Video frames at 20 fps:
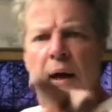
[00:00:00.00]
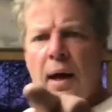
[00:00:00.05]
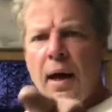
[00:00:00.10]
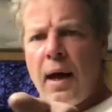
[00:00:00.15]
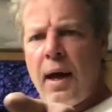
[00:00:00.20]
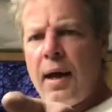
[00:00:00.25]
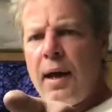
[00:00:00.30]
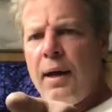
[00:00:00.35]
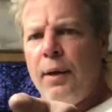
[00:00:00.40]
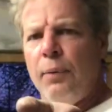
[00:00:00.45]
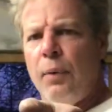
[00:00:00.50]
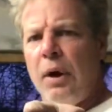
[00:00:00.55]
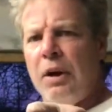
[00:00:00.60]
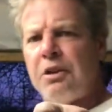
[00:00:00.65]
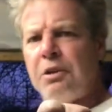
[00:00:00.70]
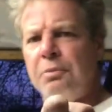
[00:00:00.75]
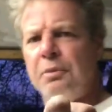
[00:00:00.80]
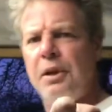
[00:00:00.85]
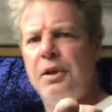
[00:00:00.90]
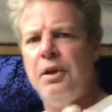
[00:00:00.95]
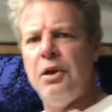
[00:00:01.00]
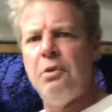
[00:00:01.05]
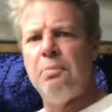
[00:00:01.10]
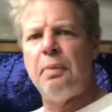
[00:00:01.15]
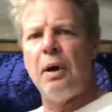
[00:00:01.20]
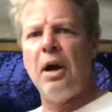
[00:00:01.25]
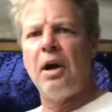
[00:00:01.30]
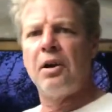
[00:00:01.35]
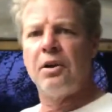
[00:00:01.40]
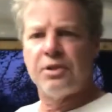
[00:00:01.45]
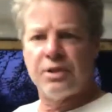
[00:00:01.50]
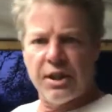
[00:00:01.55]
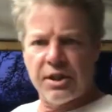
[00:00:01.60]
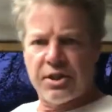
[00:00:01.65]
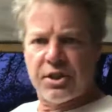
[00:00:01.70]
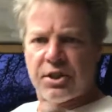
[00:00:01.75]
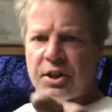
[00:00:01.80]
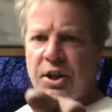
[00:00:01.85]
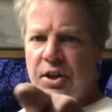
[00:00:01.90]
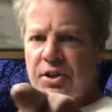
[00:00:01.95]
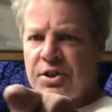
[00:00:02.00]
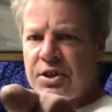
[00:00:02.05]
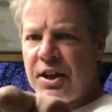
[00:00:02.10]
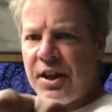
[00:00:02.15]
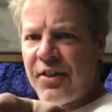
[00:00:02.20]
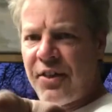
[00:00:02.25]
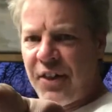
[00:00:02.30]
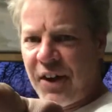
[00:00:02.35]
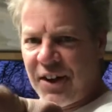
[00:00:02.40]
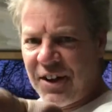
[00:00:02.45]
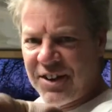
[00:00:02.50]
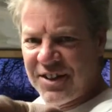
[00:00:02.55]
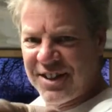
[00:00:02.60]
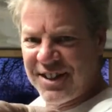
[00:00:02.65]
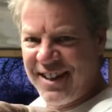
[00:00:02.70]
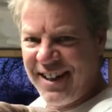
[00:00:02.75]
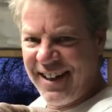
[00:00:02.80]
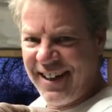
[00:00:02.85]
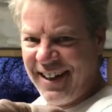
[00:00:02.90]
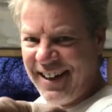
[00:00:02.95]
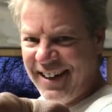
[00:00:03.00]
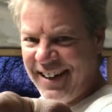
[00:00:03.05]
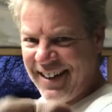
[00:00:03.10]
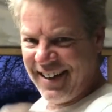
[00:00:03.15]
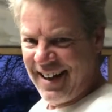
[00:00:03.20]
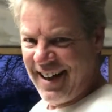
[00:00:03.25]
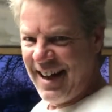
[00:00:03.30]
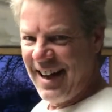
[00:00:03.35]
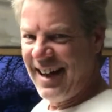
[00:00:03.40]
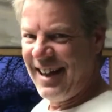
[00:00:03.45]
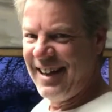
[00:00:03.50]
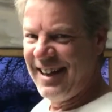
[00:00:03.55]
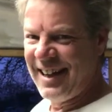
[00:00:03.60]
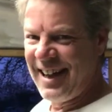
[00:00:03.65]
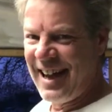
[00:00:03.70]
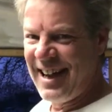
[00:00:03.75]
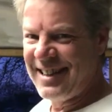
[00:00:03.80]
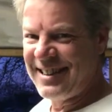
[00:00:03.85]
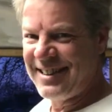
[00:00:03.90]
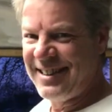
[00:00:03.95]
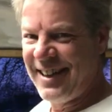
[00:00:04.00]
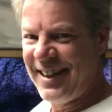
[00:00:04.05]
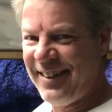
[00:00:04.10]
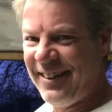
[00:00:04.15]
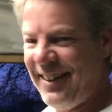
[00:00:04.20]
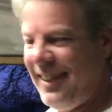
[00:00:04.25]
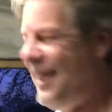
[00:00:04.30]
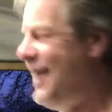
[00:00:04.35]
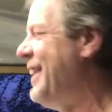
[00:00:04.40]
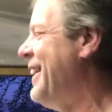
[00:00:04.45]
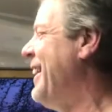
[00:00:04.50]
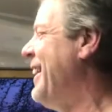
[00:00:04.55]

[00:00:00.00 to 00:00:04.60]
Hey, welcome to New Burgers. It's Thirsty Thursday. How you guys doing?